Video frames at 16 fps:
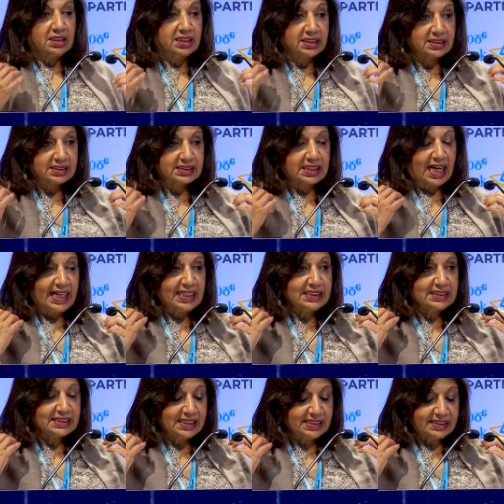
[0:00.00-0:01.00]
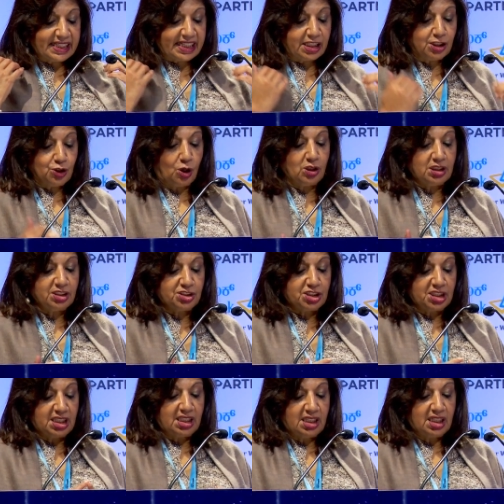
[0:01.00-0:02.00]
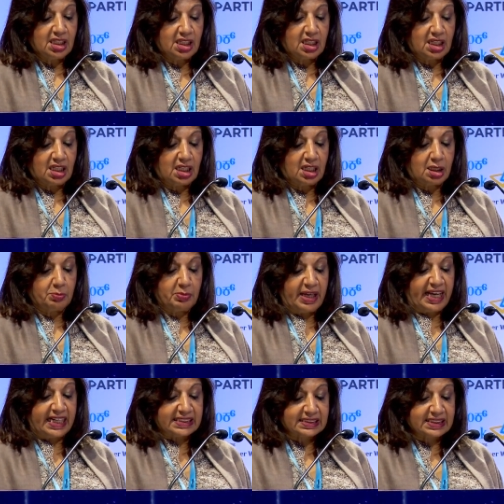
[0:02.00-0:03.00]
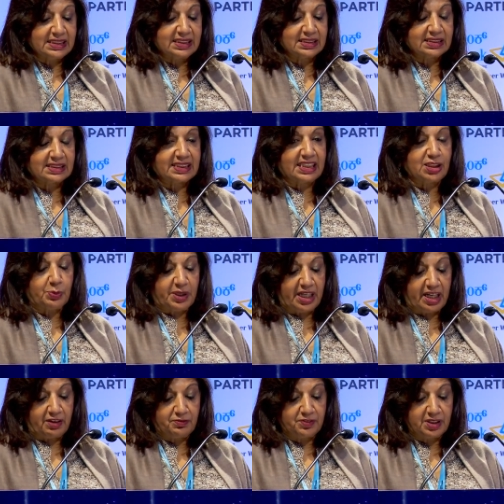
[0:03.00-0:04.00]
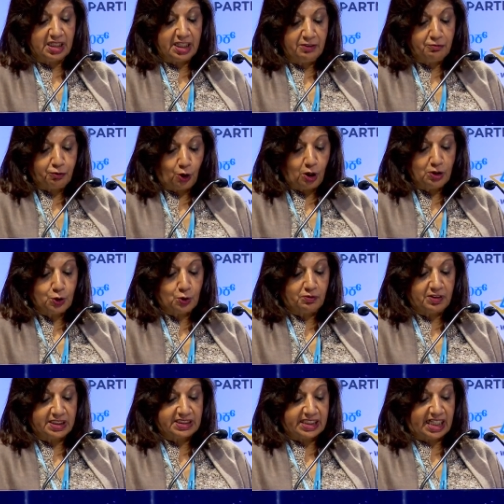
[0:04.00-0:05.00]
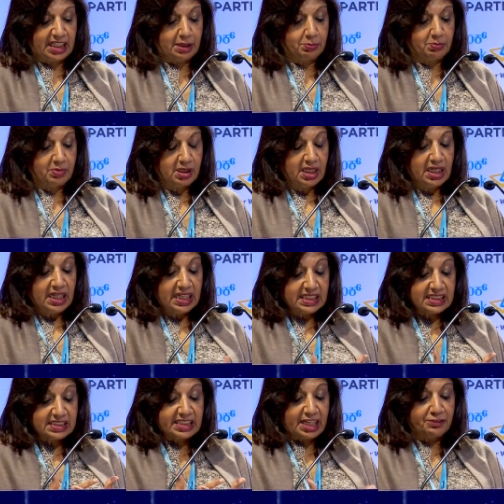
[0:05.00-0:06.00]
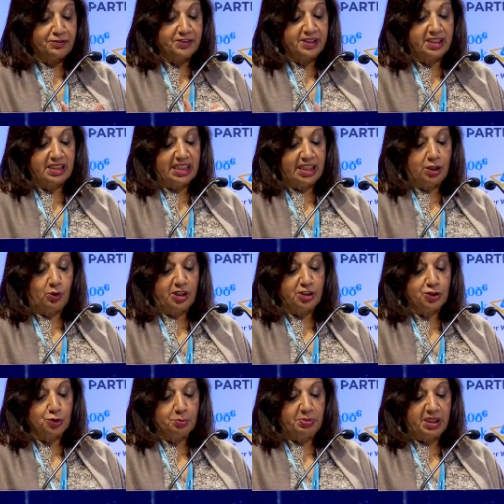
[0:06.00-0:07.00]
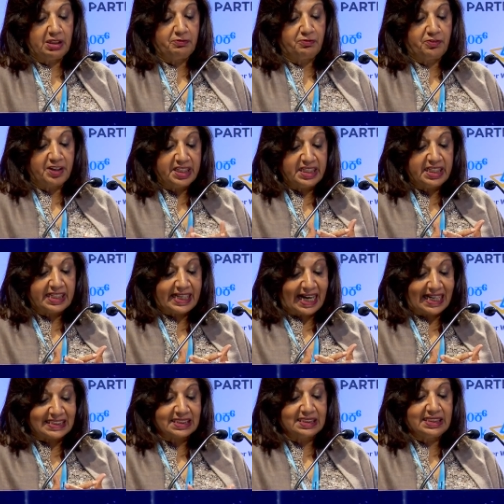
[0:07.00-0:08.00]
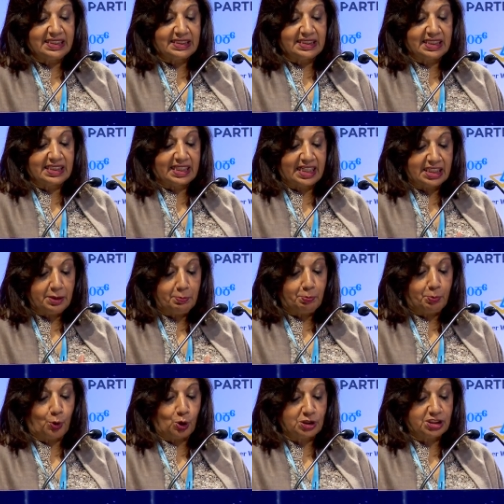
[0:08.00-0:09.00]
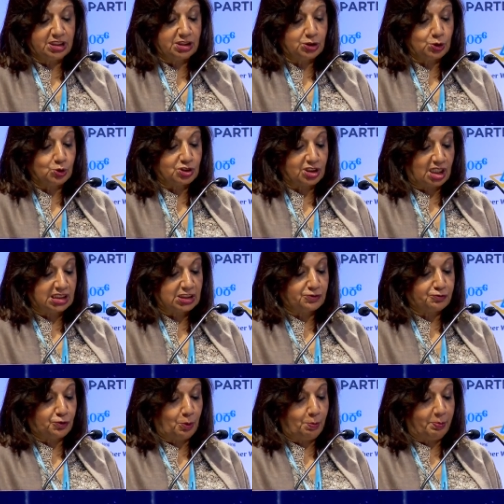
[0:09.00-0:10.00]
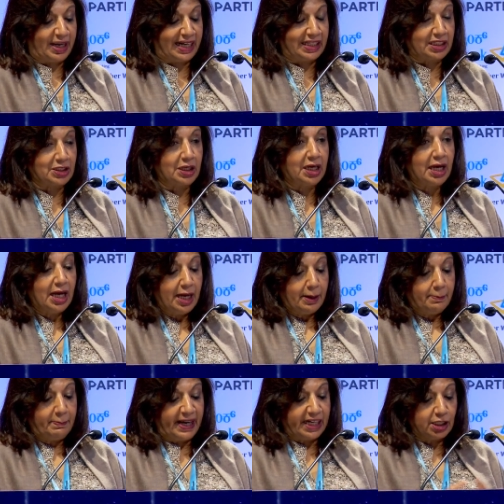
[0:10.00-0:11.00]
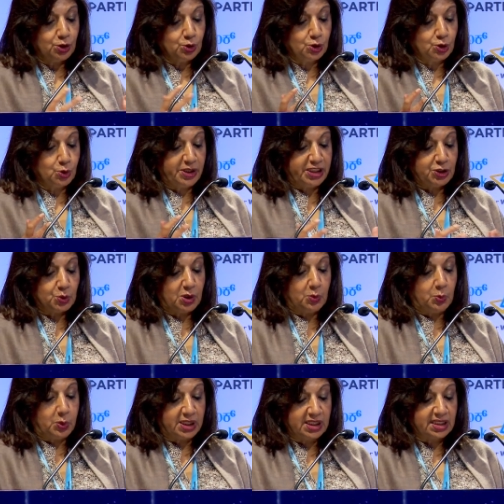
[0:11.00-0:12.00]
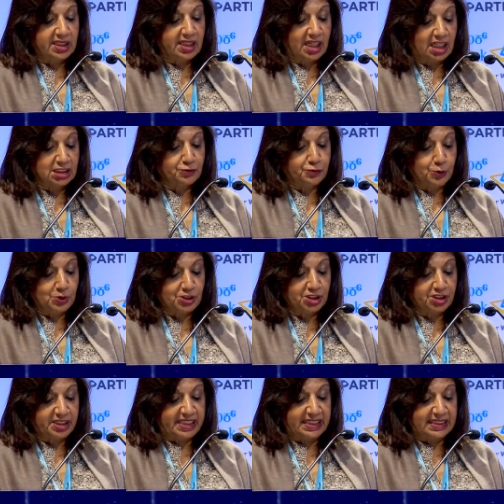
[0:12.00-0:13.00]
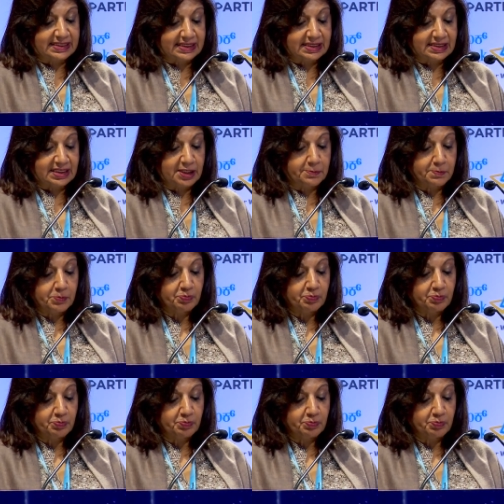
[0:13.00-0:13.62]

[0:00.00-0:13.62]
The science and technology excellence that we have evolved over time is definitely going to be very catalytic and important to transform Bengaluru into a world-class, future-ready city.